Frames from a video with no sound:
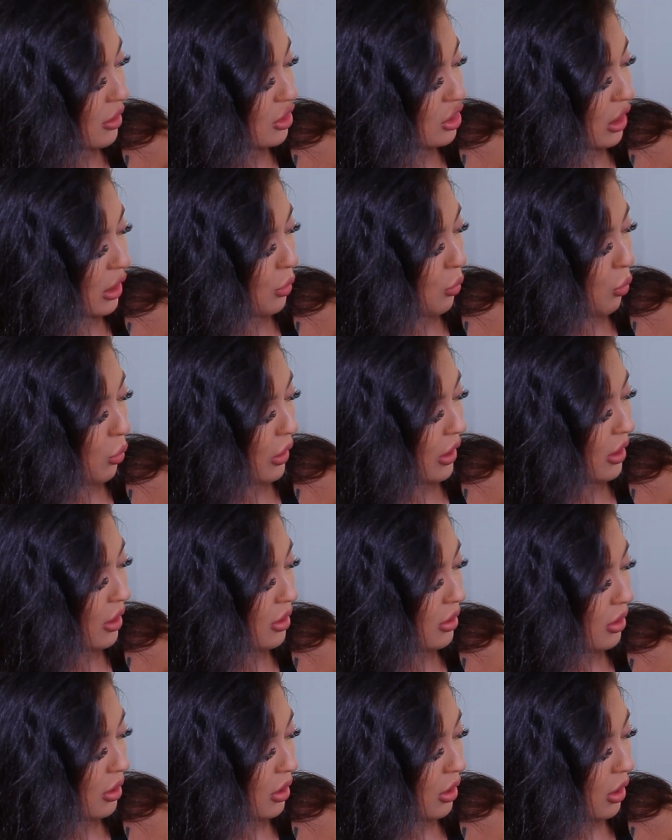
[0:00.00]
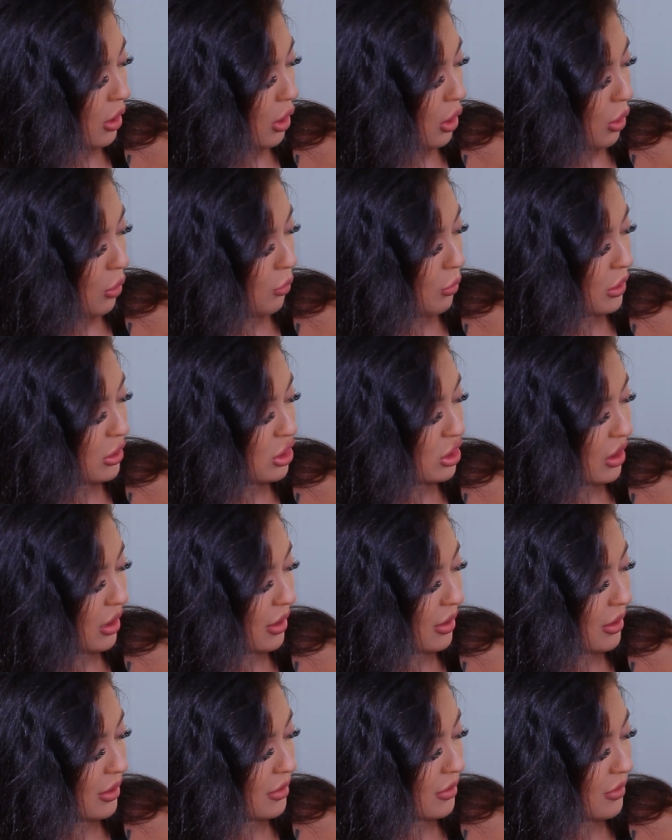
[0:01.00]
the shade Wink, which
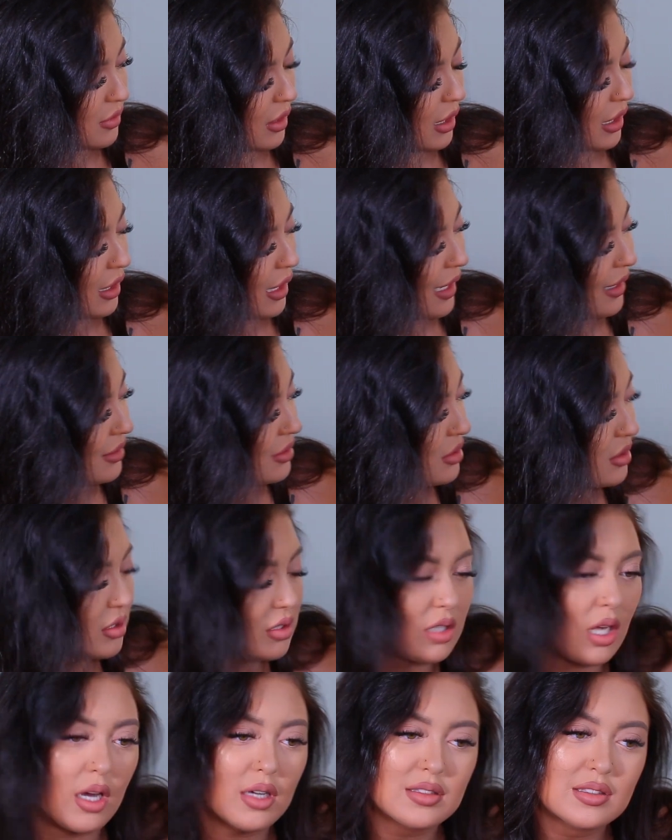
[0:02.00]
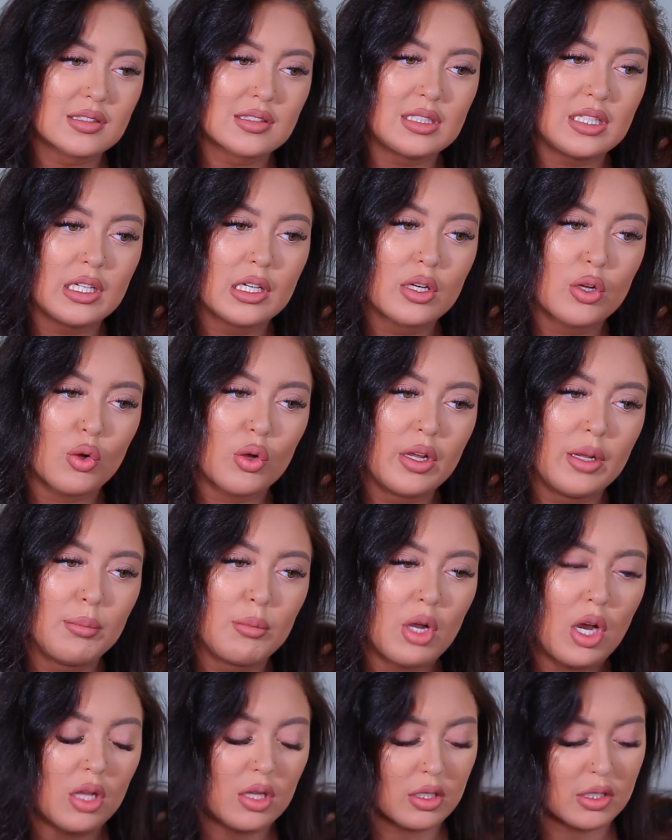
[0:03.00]
is like a dusty
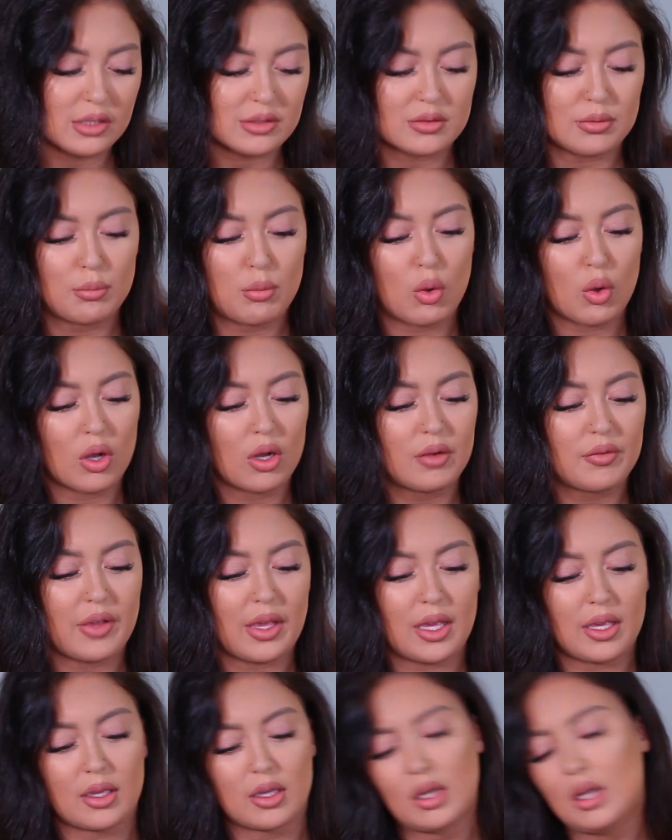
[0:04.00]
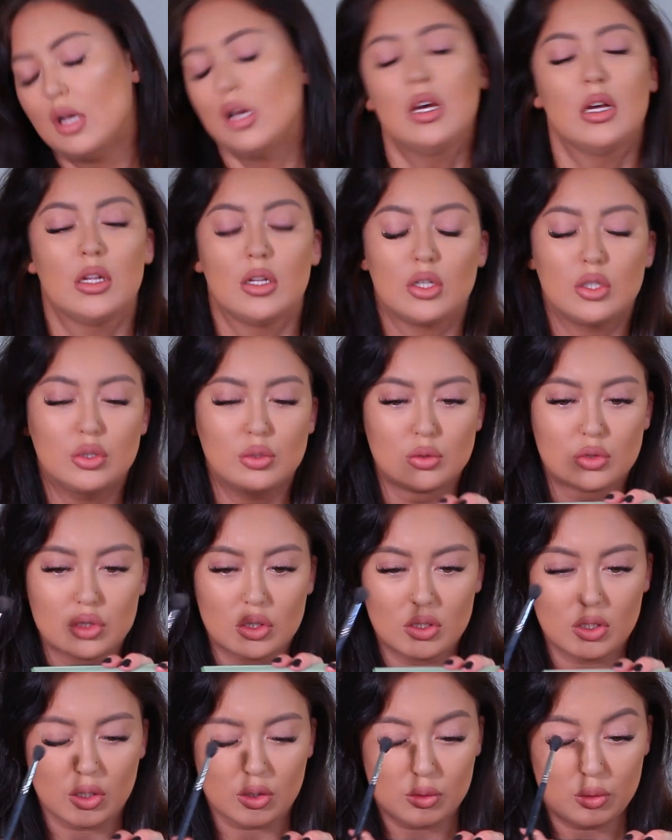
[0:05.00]
cream color. It's more of a
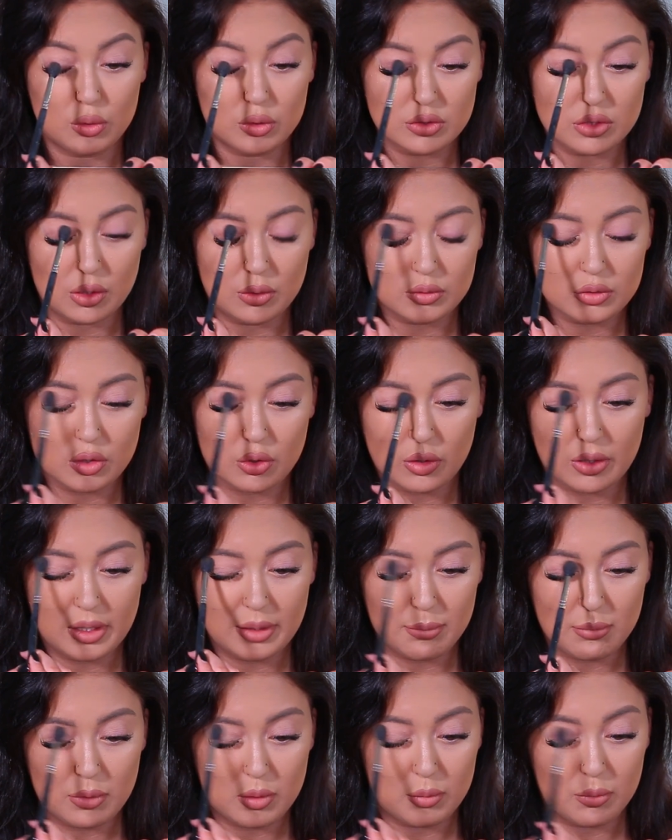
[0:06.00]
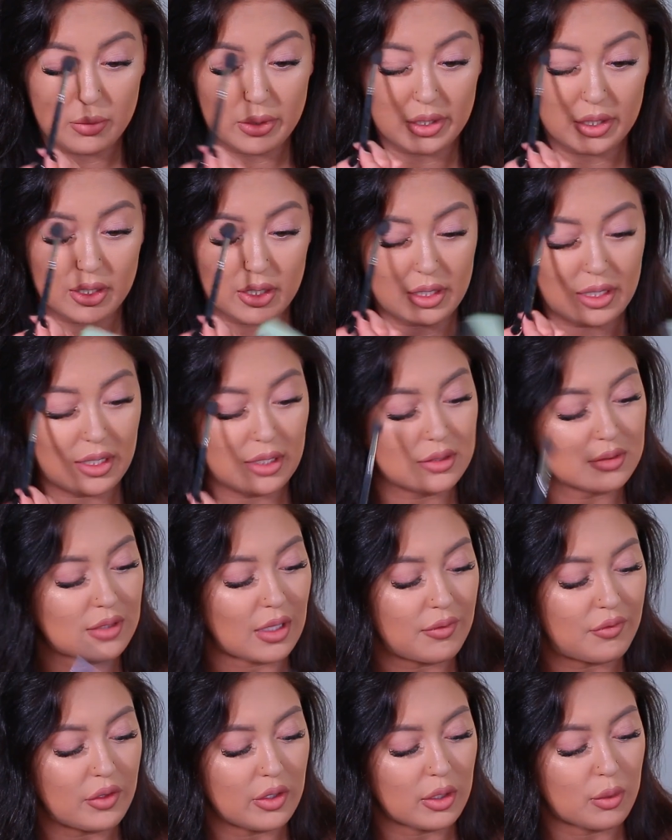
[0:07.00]
neutral or cool toned cream, whereas
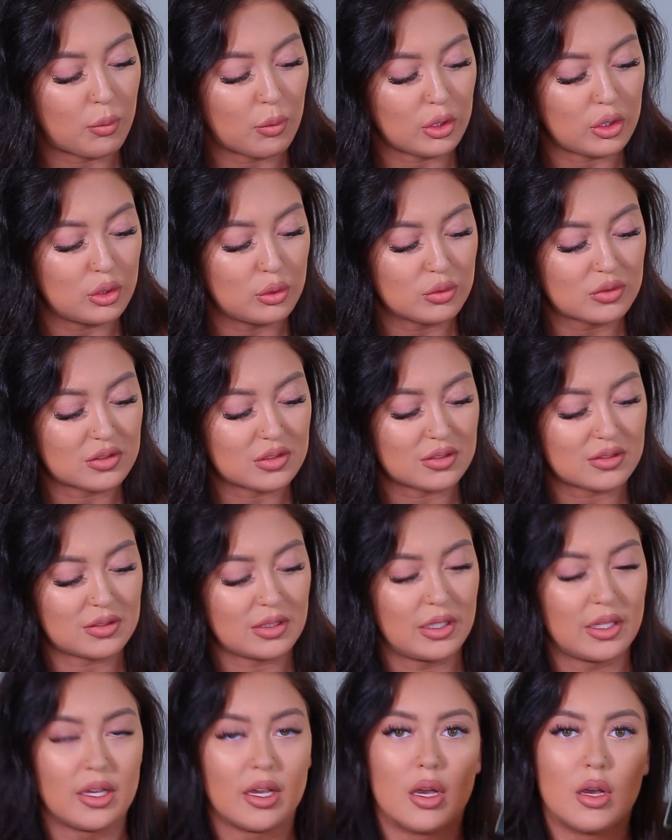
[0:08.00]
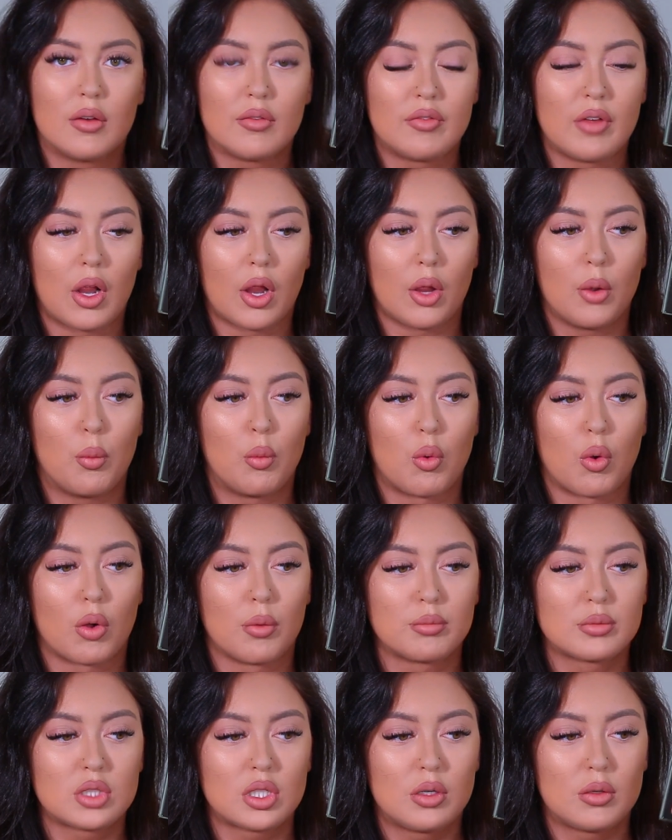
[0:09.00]
I feel like we're used to seeing very
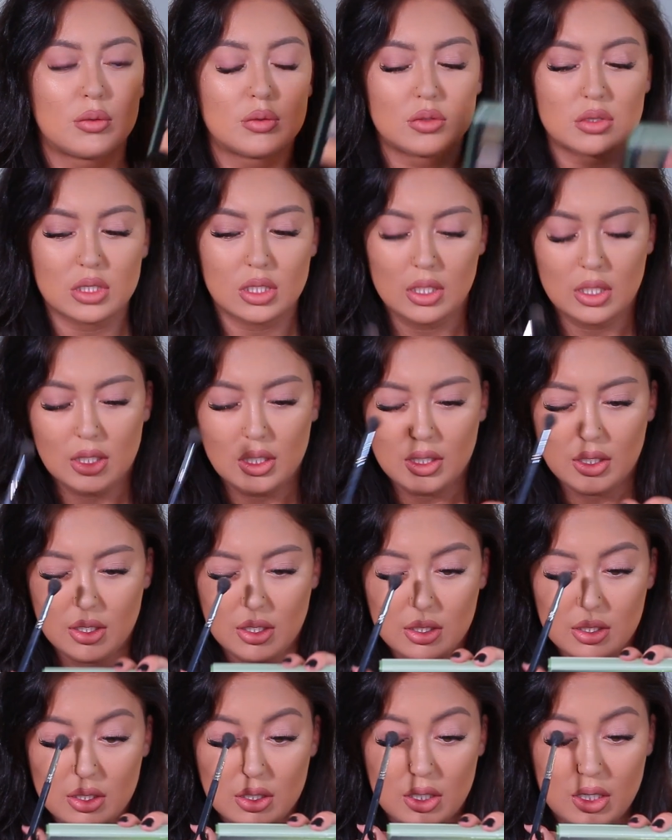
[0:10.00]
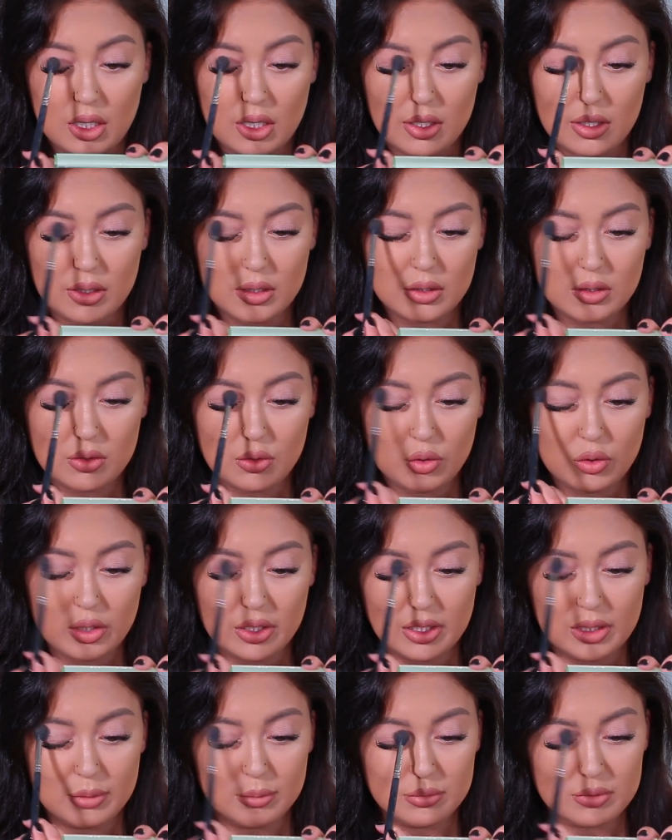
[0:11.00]
warm toned
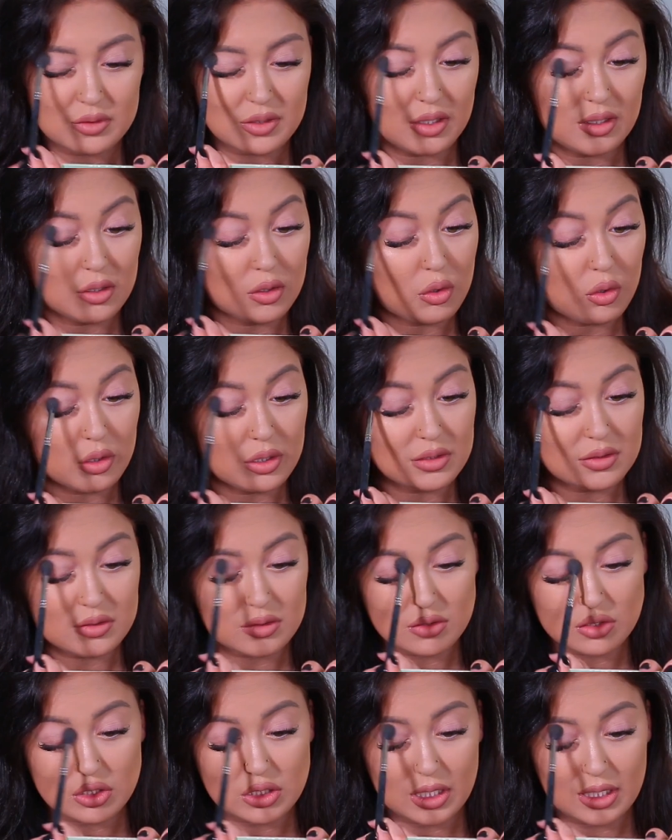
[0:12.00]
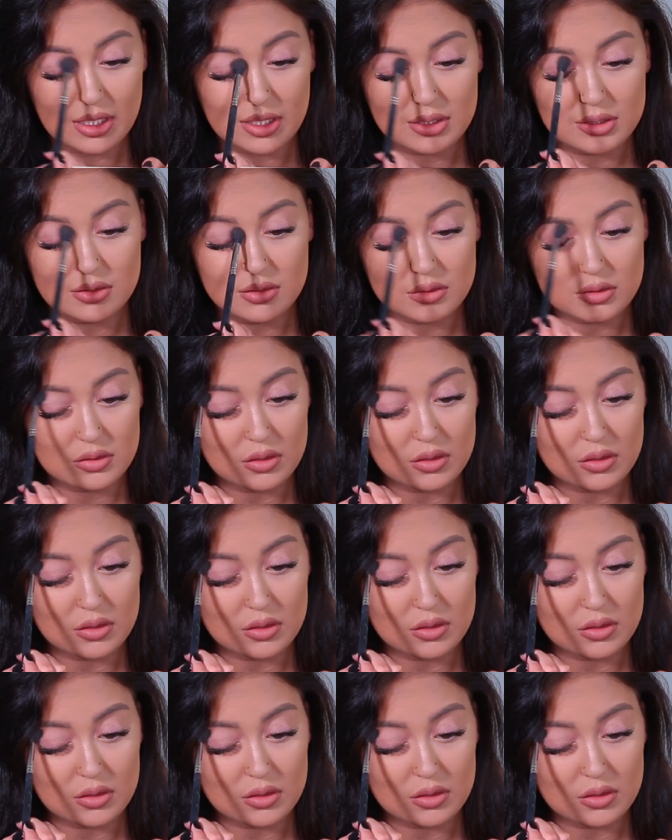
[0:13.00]
creams and crease shades.